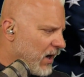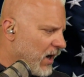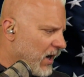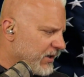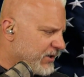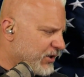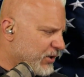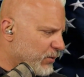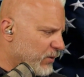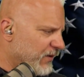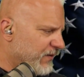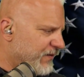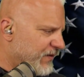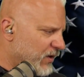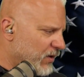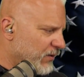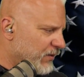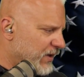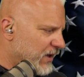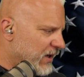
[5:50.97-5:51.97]
to
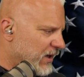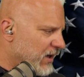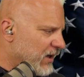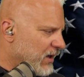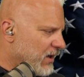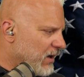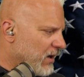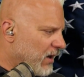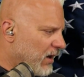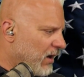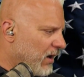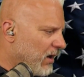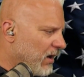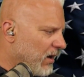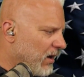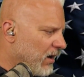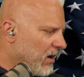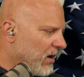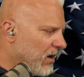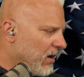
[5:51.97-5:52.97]
review the
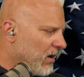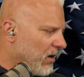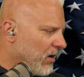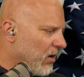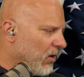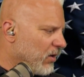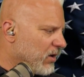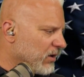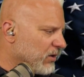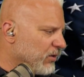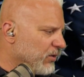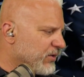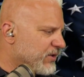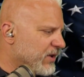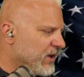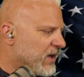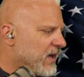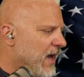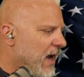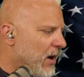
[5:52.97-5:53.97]

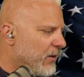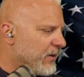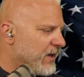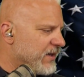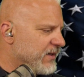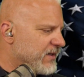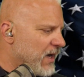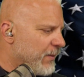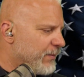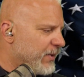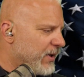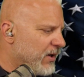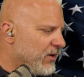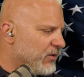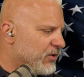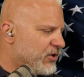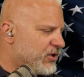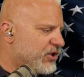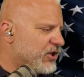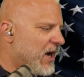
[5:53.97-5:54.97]
Okaloosa County deputy
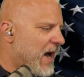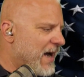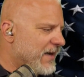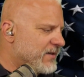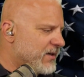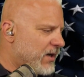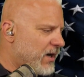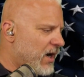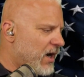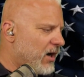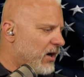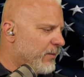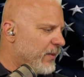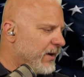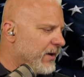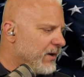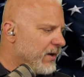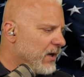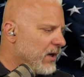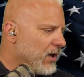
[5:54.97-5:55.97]
who shot an
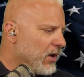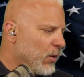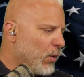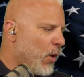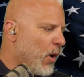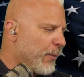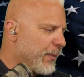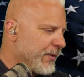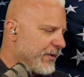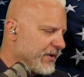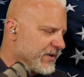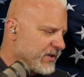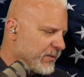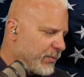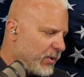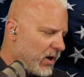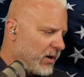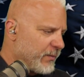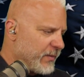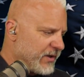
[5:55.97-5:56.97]
airman who opened his
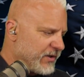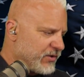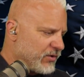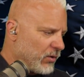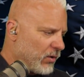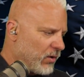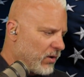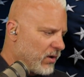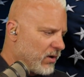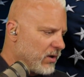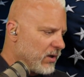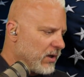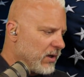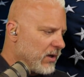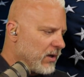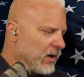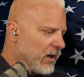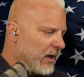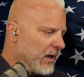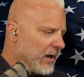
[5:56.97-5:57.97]
apartment door
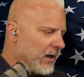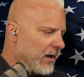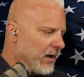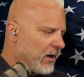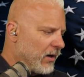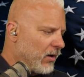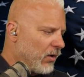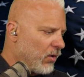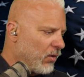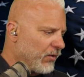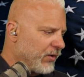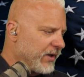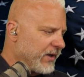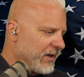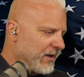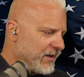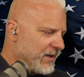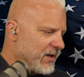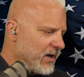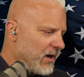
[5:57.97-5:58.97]
holding
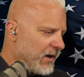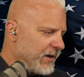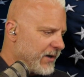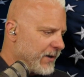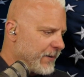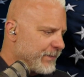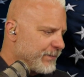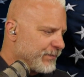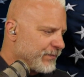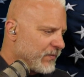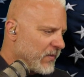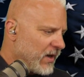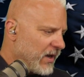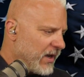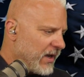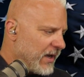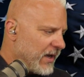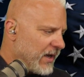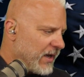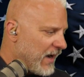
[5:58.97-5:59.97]
a gun.
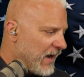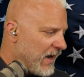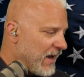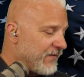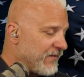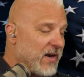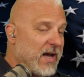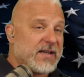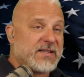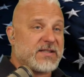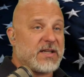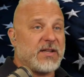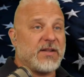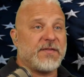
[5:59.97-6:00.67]
And I have not seen the